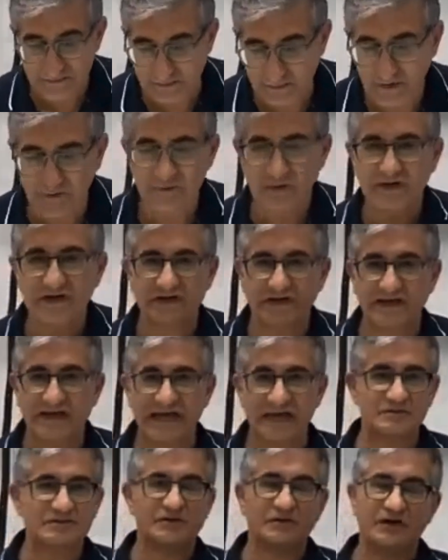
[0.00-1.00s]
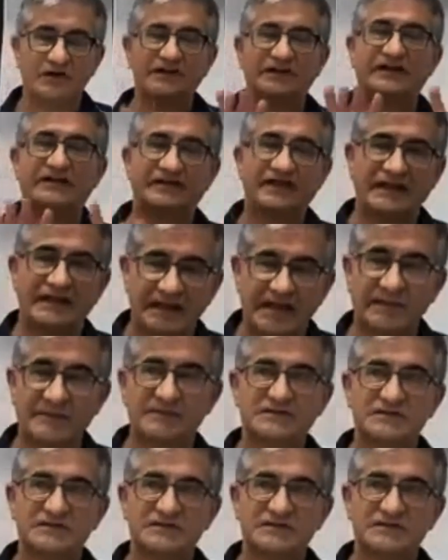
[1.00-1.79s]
but I've been in the game, so I let that lapse.